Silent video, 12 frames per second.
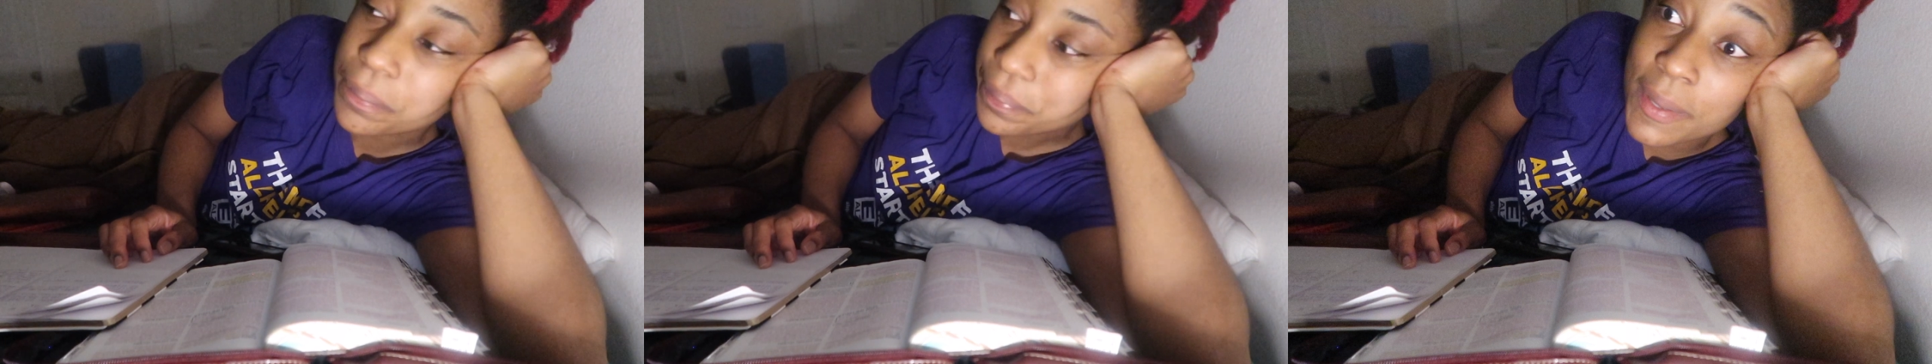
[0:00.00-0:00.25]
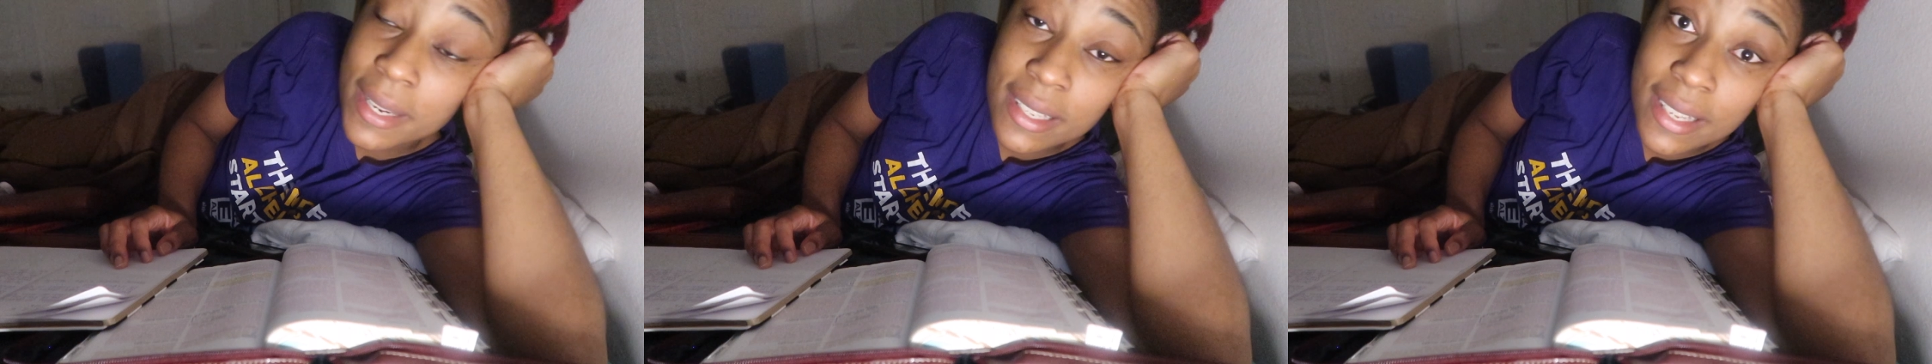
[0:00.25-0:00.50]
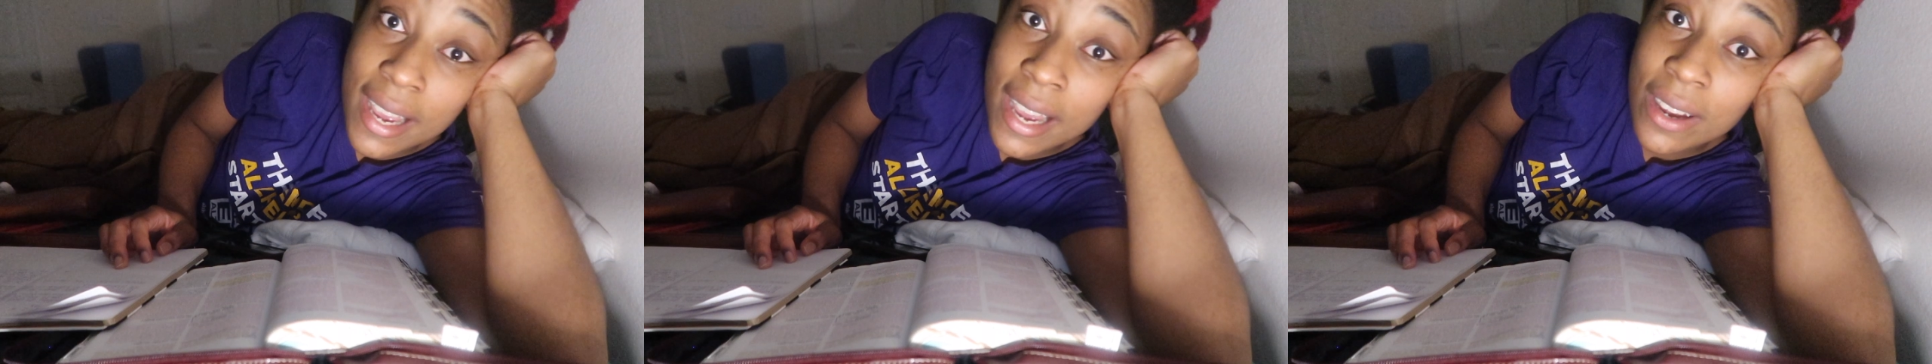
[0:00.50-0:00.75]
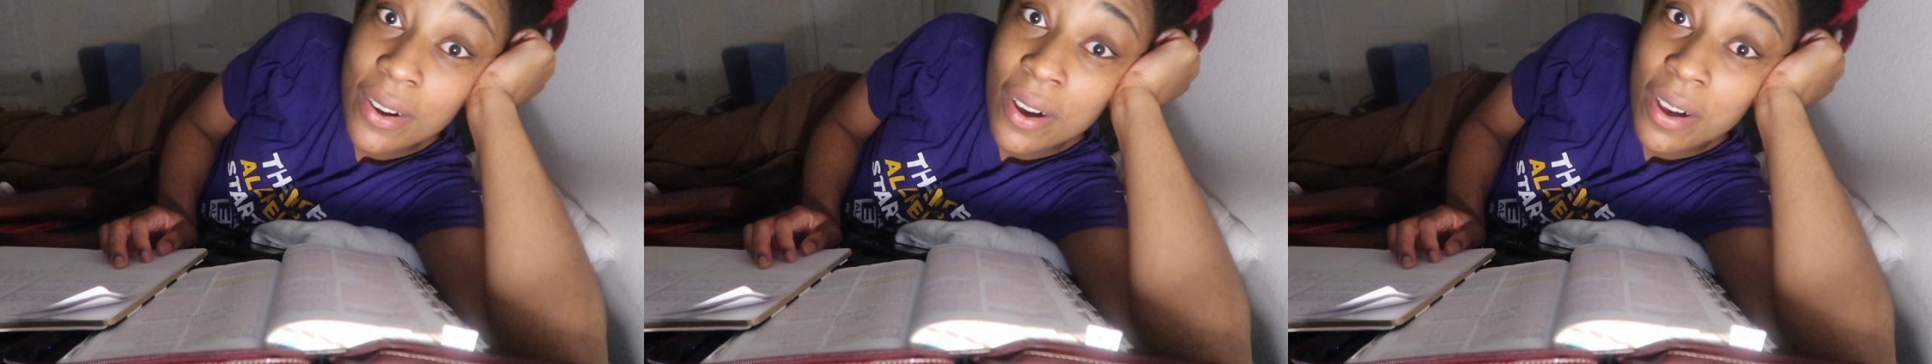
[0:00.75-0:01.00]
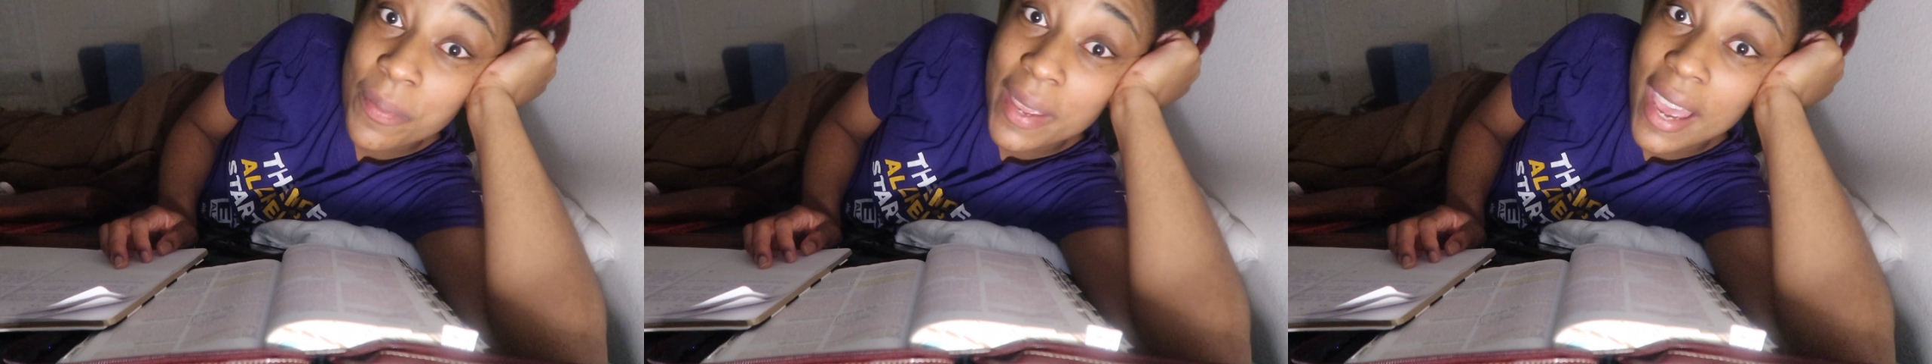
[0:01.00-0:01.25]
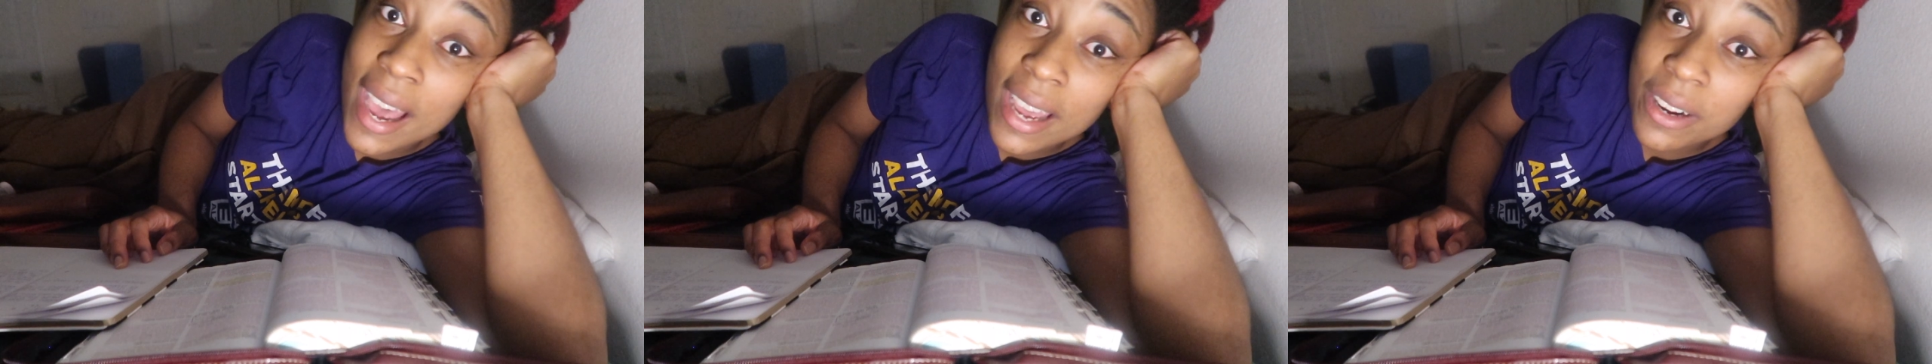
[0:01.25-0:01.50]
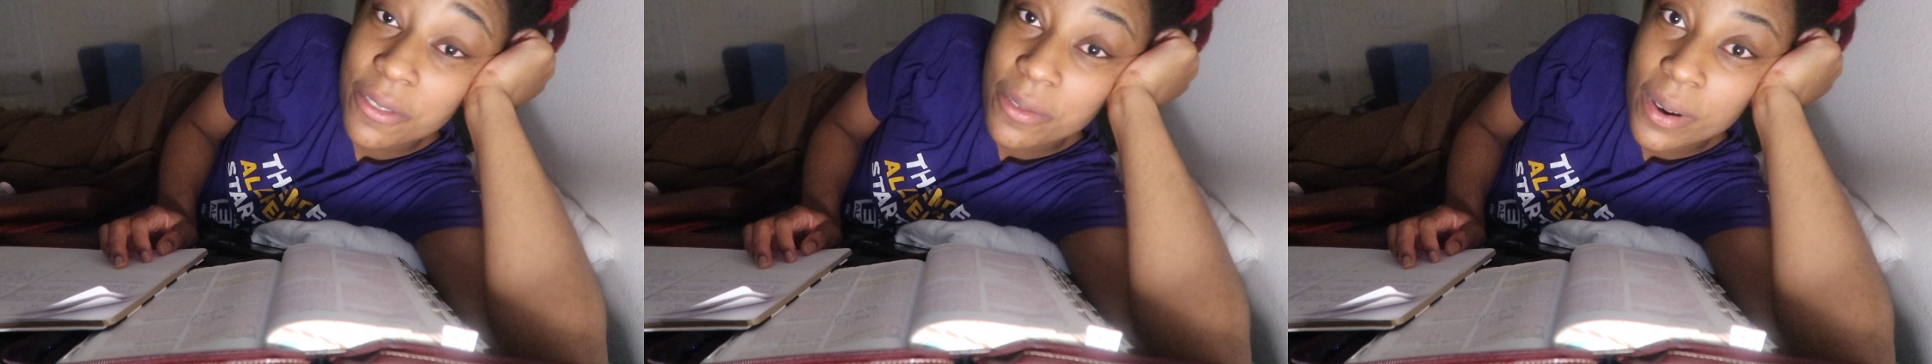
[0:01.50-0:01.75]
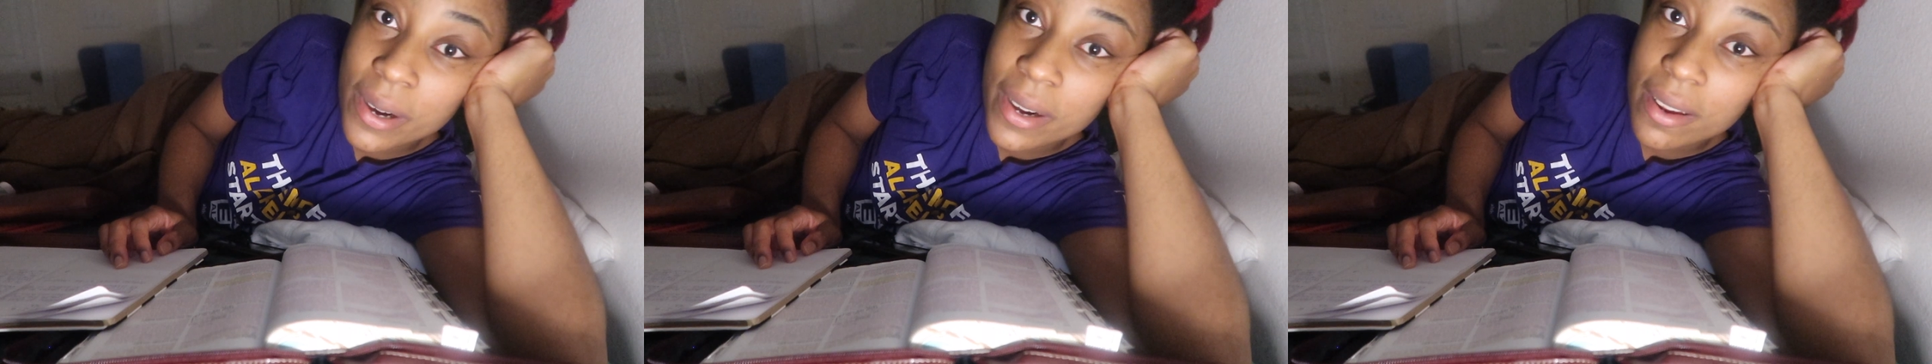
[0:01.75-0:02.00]
because God called me out of
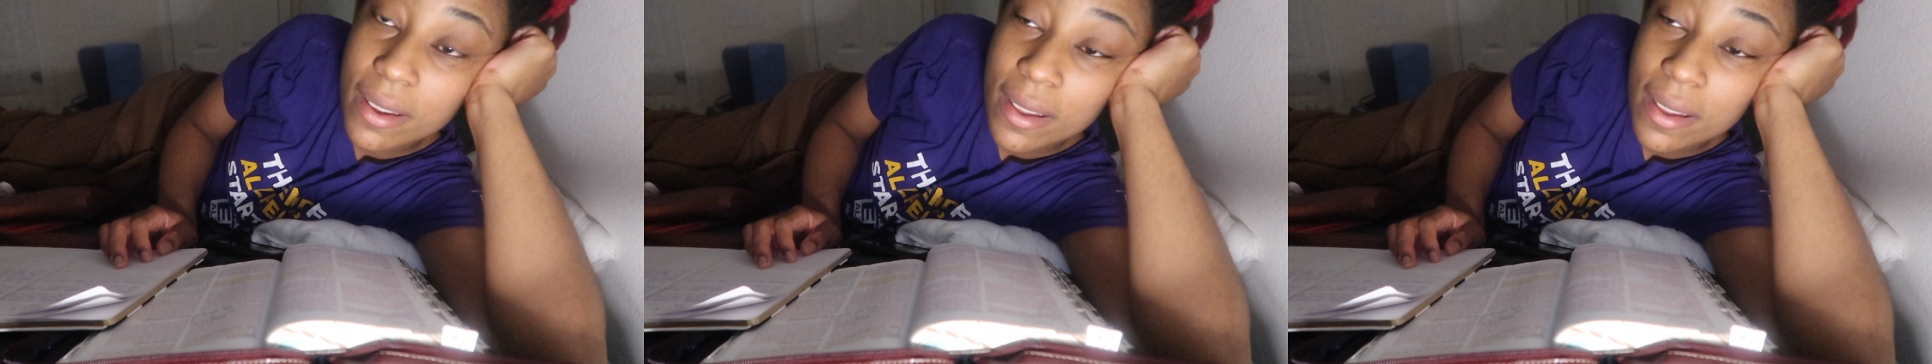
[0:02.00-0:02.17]
work